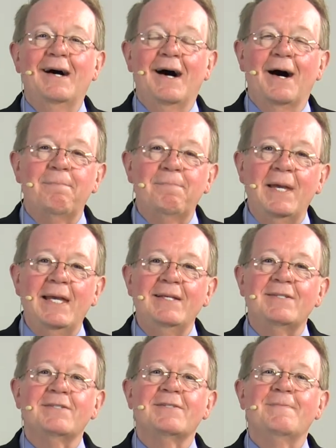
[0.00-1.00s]
a
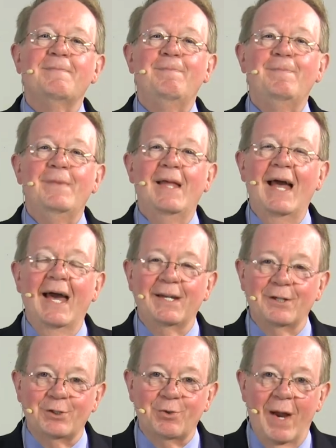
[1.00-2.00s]
peace
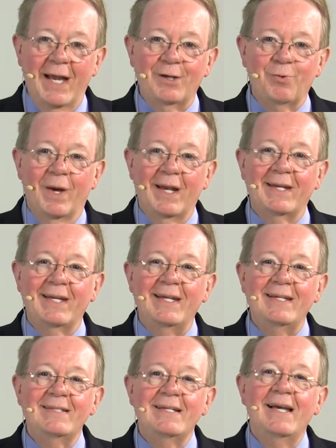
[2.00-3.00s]
and a
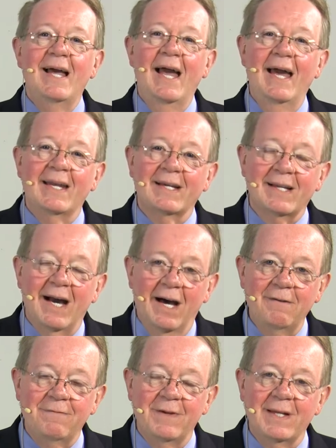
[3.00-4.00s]
tranquility, and a
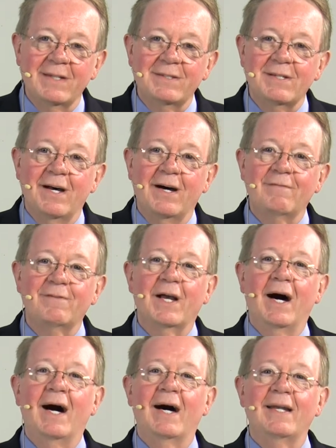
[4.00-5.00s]
confidence of
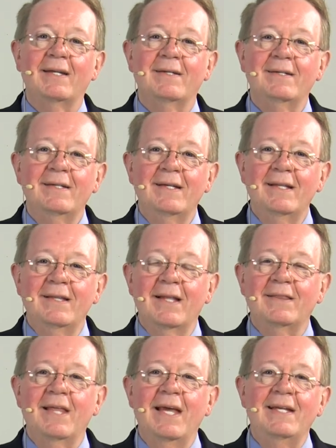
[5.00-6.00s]
God
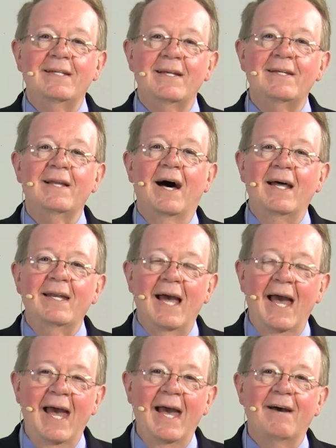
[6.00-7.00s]
that they did not
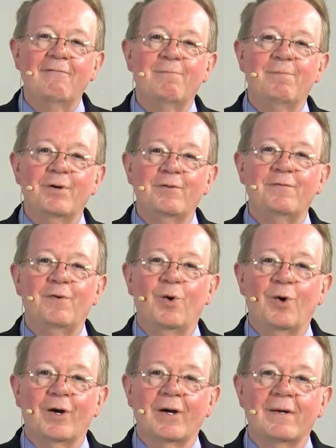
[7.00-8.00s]
have
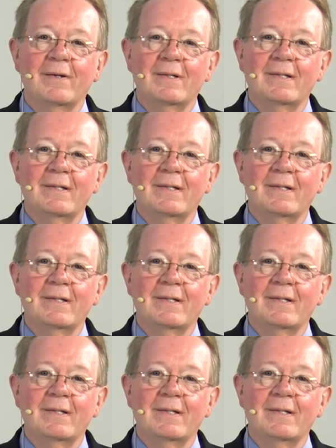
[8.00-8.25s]
before.